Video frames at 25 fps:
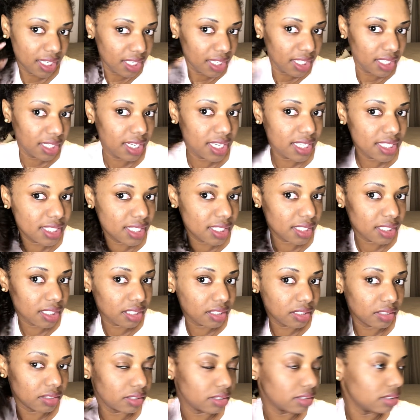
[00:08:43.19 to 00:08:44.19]
That's a
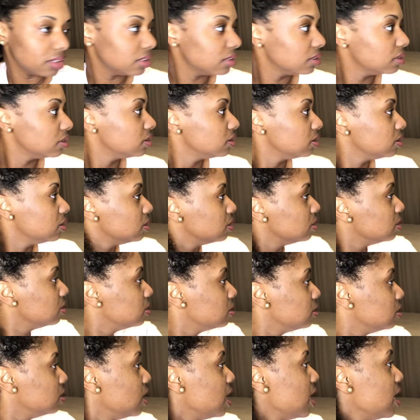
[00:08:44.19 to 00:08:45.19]
little
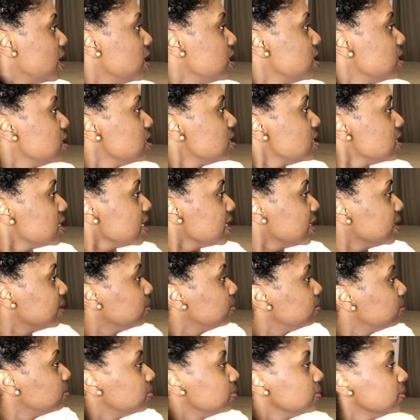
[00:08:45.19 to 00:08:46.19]
tip
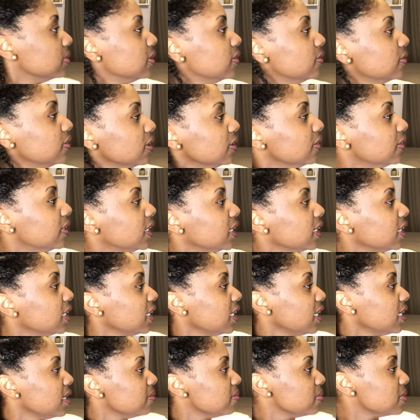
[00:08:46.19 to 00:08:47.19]
if you want to
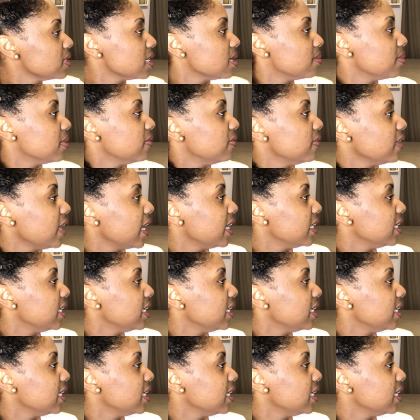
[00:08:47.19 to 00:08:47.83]
keep some of that